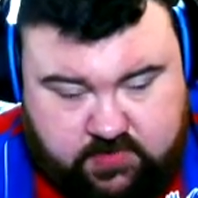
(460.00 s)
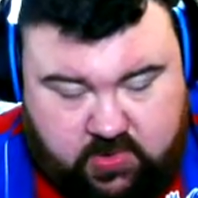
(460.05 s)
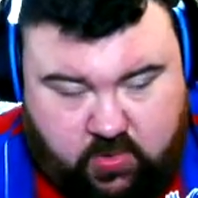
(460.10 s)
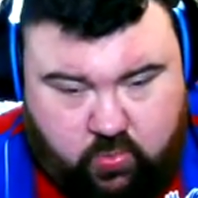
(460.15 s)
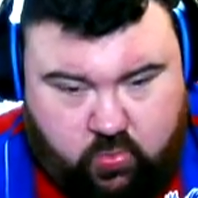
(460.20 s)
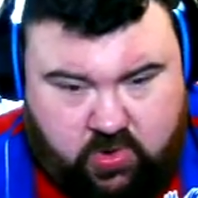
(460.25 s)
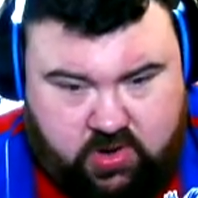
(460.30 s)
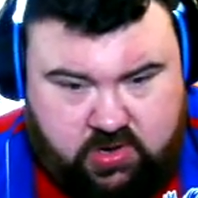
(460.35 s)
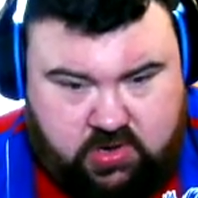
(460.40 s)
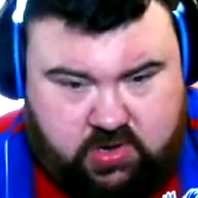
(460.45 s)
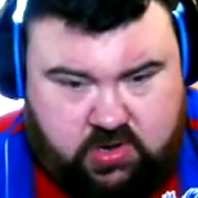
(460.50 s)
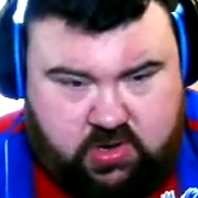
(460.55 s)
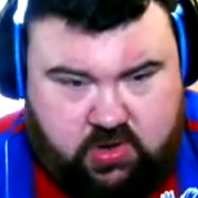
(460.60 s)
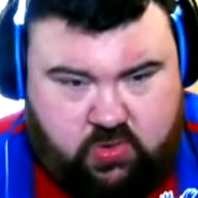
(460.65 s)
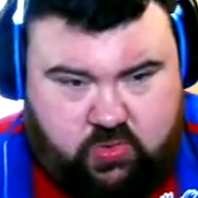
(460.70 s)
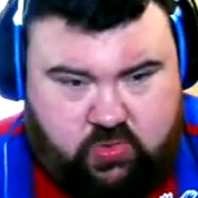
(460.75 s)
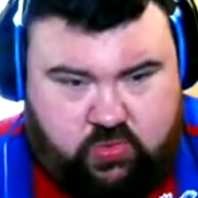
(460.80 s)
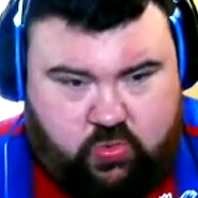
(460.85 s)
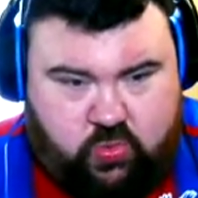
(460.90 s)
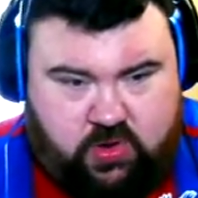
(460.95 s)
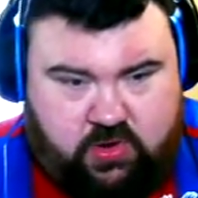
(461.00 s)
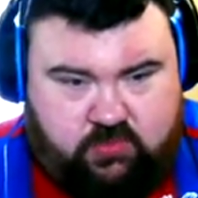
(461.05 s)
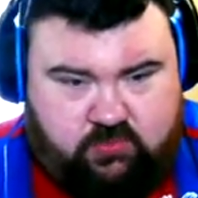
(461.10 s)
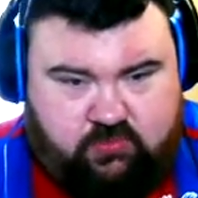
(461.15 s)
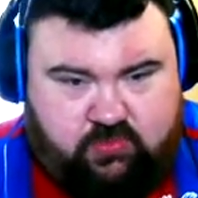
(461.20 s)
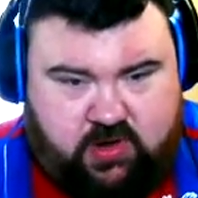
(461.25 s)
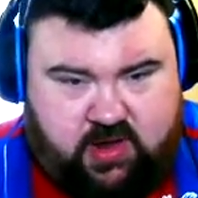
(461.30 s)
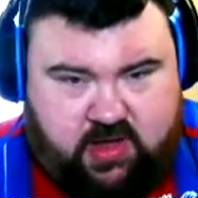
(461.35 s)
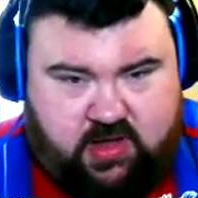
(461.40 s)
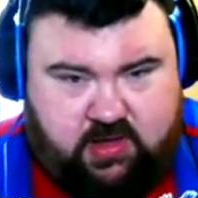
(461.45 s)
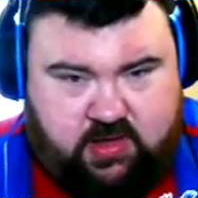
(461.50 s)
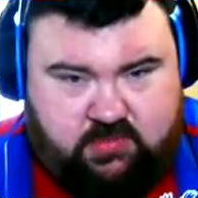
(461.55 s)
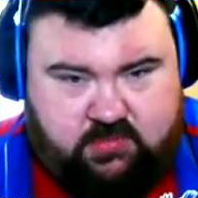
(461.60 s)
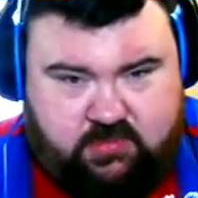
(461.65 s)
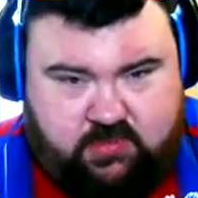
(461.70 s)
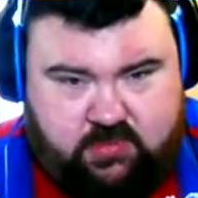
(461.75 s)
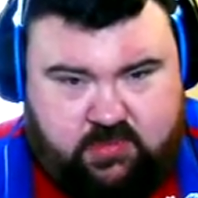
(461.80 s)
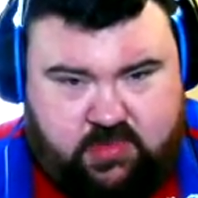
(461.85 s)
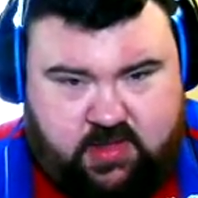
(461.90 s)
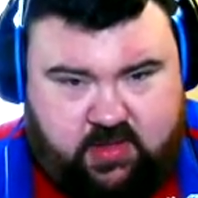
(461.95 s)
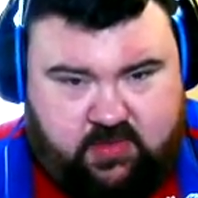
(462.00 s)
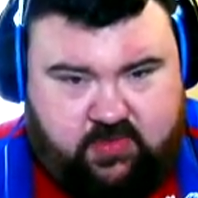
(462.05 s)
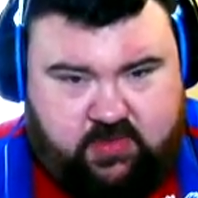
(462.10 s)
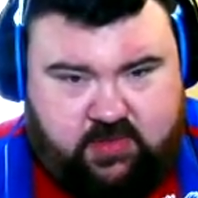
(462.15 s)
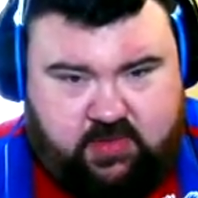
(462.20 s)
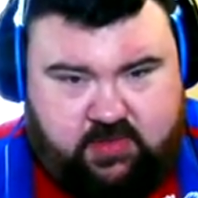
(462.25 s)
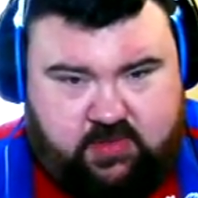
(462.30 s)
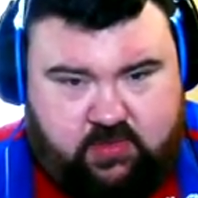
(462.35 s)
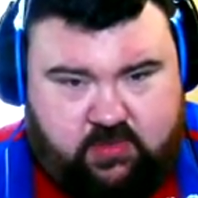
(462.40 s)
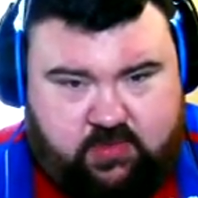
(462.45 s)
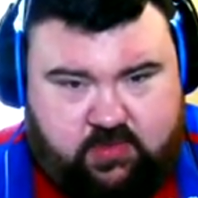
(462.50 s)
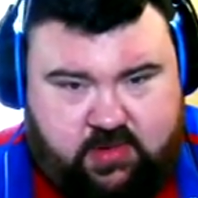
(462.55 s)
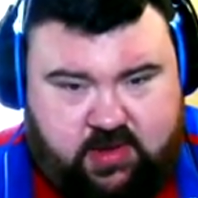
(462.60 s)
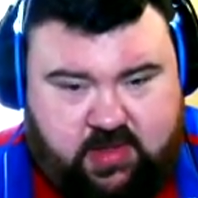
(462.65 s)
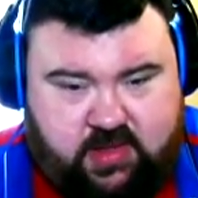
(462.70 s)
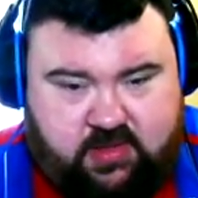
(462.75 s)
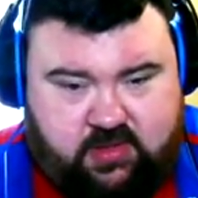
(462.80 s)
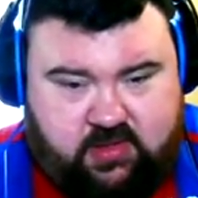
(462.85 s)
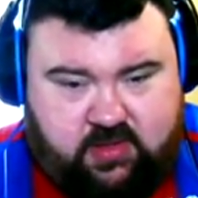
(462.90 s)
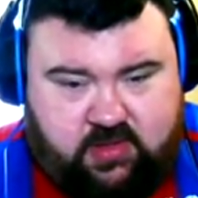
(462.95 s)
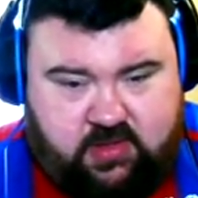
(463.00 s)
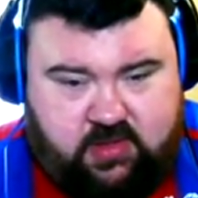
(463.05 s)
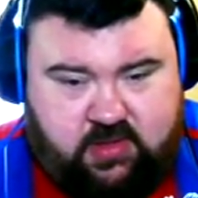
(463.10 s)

one gold, one rare out of these two players.